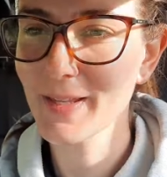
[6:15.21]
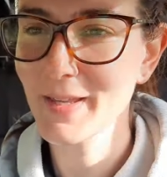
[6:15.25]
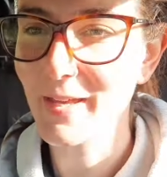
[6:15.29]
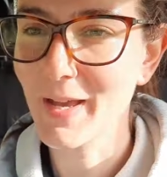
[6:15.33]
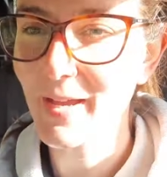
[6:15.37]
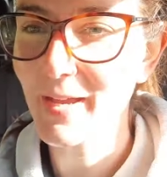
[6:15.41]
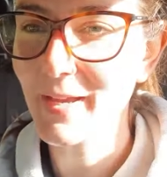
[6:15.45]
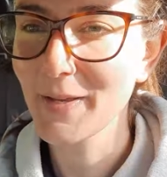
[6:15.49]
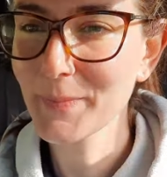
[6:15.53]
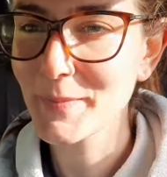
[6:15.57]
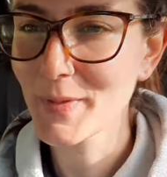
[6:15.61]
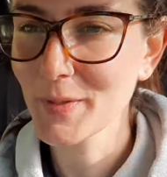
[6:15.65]

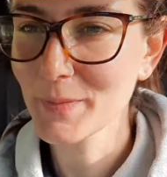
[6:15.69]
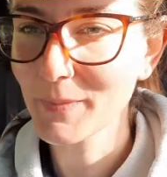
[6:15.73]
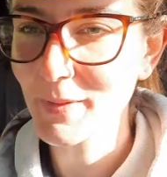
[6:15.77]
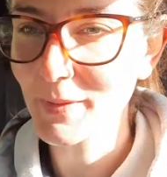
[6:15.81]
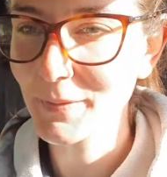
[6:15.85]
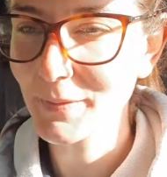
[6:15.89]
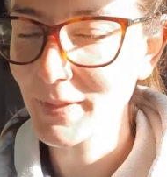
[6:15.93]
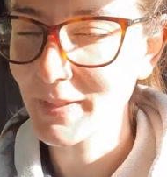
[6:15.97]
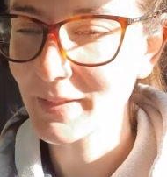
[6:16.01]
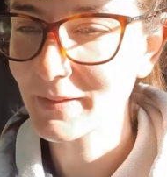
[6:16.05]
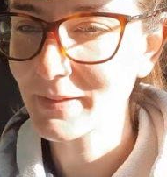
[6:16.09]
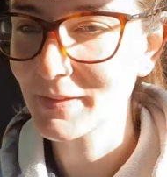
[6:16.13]
I'm on my
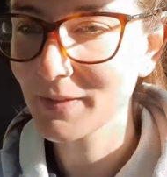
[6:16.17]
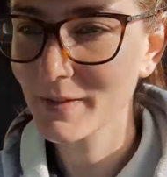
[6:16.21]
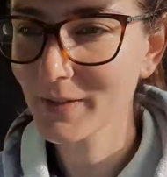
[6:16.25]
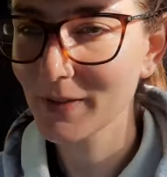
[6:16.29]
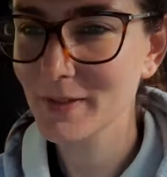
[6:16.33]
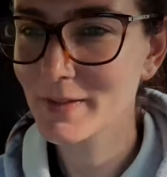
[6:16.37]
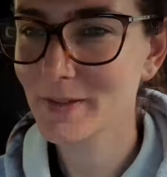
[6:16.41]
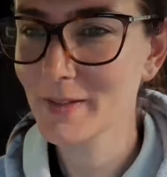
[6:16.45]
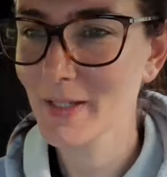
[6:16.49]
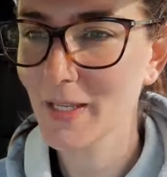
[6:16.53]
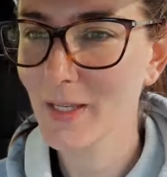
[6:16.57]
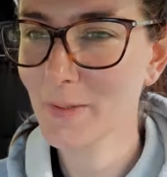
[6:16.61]
way to the
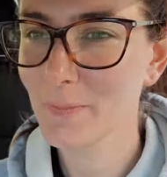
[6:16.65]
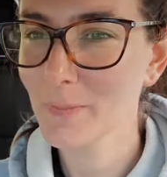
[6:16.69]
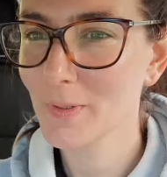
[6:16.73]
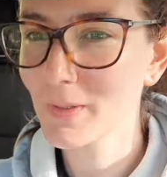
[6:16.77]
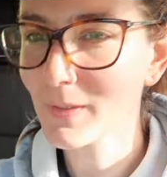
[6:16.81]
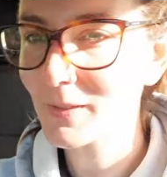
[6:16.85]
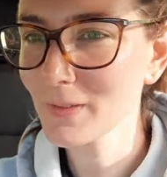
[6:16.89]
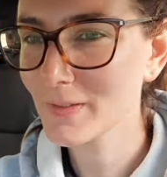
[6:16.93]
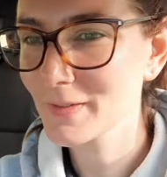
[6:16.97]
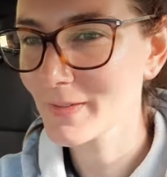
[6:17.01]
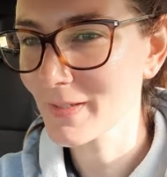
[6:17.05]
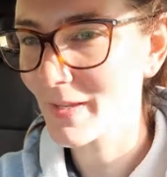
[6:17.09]

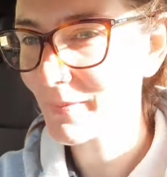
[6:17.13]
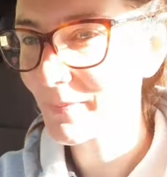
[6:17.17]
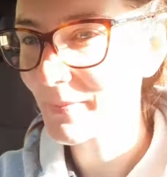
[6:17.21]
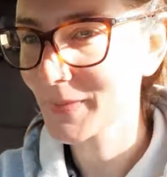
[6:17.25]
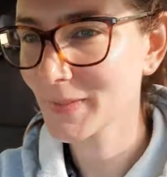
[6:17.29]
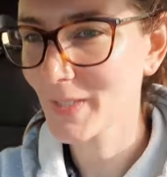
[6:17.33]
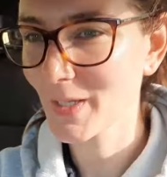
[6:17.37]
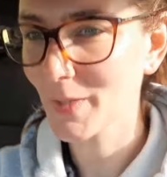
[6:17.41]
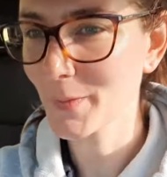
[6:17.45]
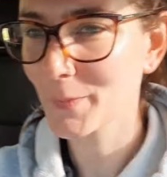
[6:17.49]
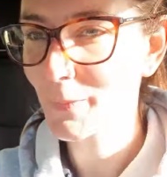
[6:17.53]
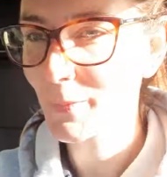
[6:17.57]
stables. I've
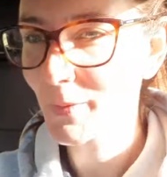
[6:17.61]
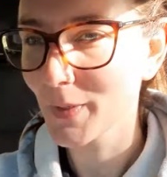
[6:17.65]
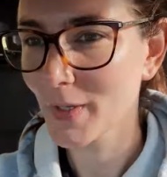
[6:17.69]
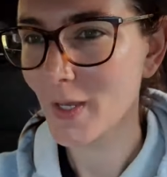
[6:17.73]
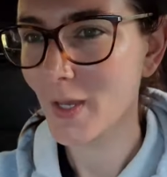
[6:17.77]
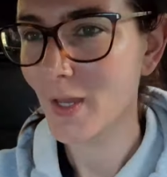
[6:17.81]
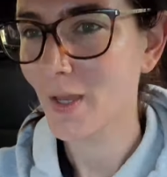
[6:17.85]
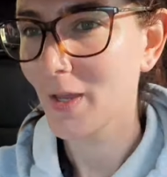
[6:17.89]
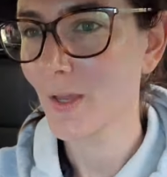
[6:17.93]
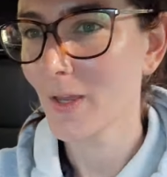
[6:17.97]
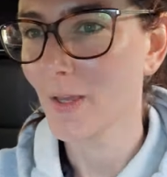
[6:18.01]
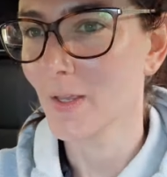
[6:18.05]
been up
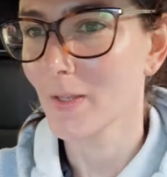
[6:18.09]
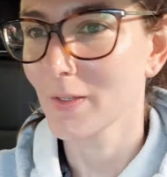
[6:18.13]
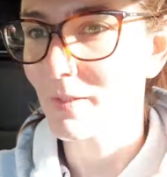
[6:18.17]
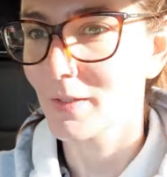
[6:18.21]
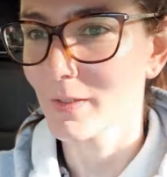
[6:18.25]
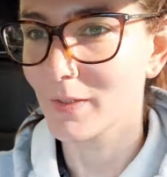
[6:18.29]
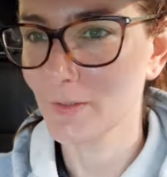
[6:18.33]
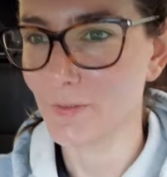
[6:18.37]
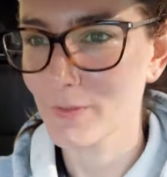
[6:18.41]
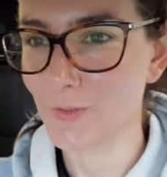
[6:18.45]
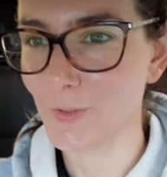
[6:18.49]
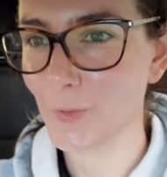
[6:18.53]

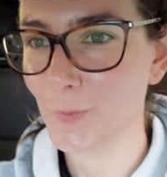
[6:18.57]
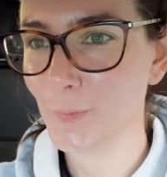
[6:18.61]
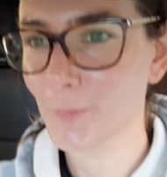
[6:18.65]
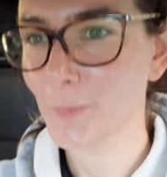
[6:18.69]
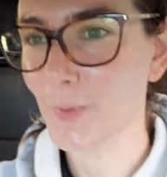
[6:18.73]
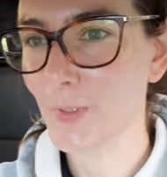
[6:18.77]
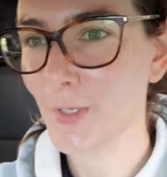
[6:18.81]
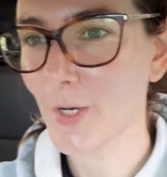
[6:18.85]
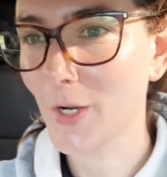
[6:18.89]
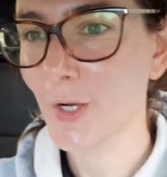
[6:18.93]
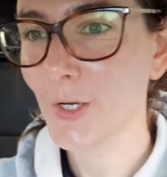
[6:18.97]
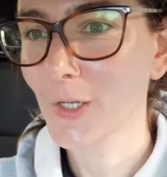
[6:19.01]

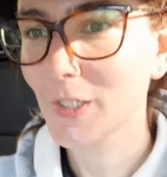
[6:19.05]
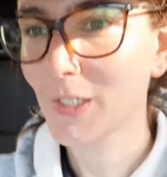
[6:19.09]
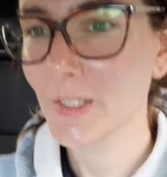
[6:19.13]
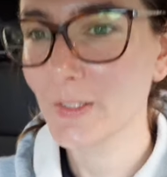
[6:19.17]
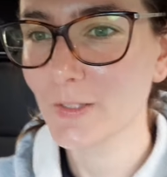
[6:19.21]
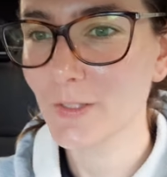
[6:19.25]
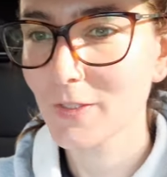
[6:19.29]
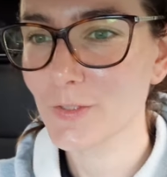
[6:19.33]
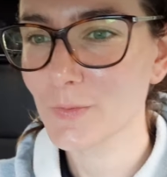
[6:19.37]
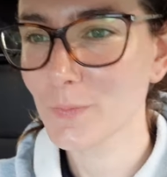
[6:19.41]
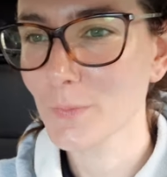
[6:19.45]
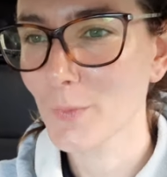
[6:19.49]
super early
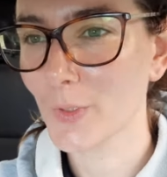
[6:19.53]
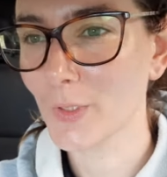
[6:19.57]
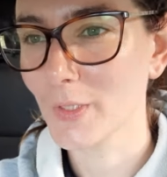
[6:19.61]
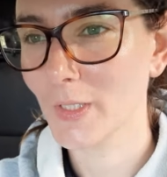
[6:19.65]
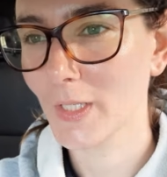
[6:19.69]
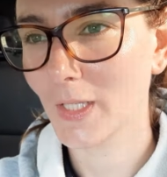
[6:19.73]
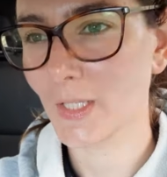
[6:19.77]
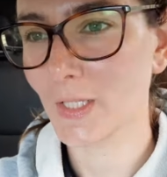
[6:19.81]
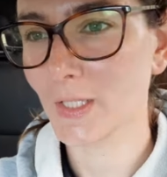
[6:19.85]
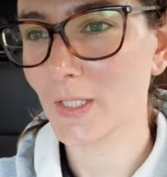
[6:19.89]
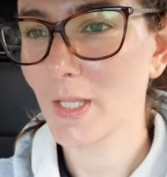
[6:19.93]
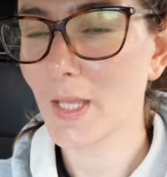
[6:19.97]
this
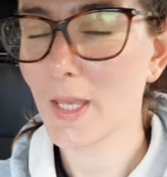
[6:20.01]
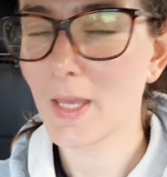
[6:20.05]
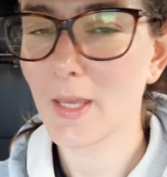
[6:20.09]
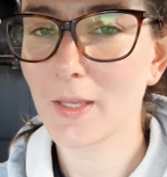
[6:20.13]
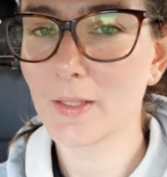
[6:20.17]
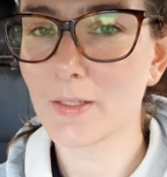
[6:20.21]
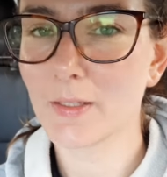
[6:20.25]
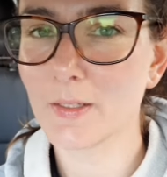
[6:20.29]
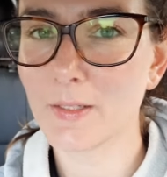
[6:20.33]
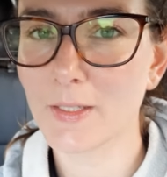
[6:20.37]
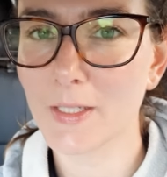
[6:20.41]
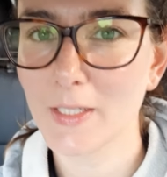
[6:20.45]
morning
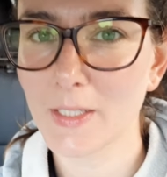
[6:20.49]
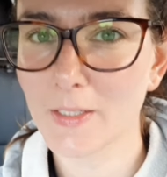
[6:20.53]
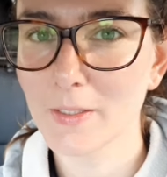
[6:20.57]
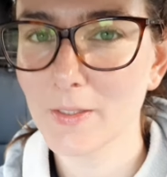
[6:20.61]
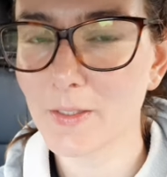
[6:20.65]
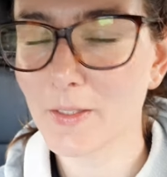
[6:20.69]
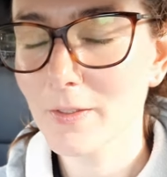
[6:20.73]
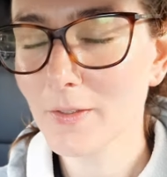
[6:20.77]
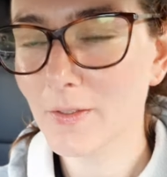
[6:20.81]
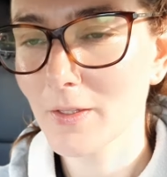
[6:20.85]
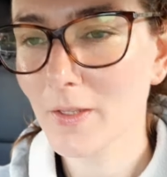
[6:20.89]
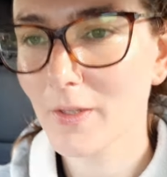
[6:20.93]

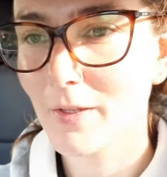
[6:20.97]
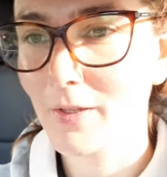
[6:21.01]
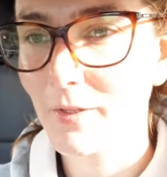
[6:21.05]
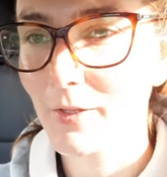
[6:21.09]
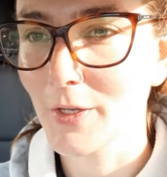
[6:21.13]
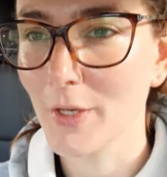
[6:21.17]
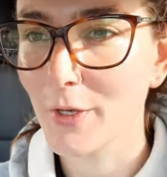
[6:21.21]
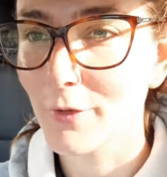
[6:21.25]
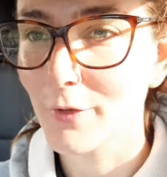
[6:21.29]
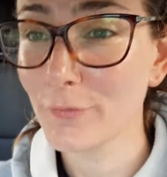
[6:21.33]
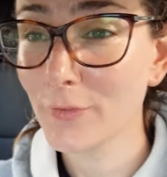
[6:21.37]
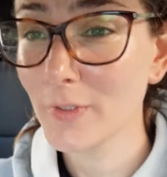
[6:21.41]
editing
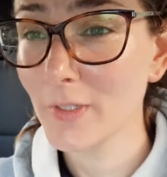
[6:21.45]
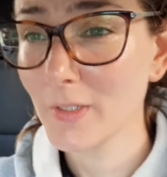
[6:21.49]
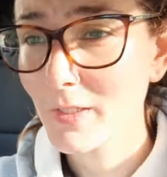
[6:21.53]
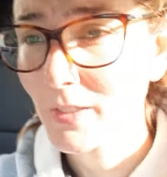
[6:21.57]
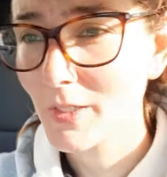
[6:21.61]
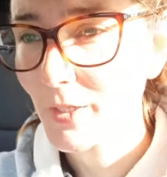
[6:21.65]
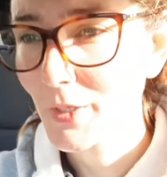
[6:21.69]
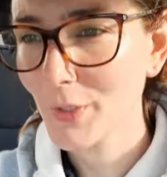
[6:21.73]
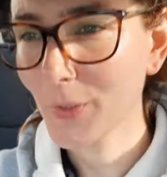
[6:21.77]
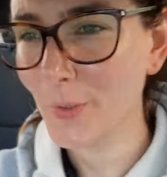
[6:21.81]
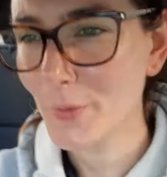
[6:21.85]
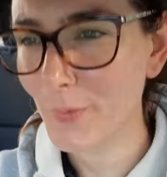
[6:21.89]
a
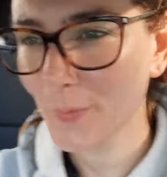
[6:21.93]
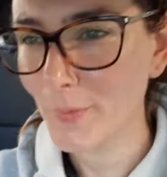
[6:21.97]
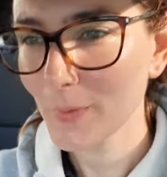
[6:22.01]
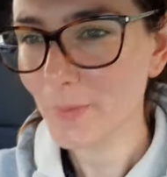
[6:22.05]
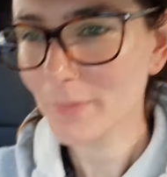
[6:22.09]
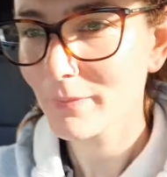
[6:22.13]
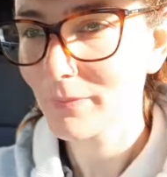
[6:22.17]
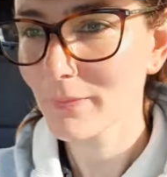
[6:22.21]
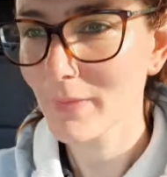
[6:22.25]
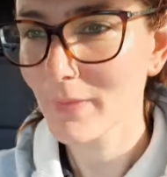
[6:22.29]
video.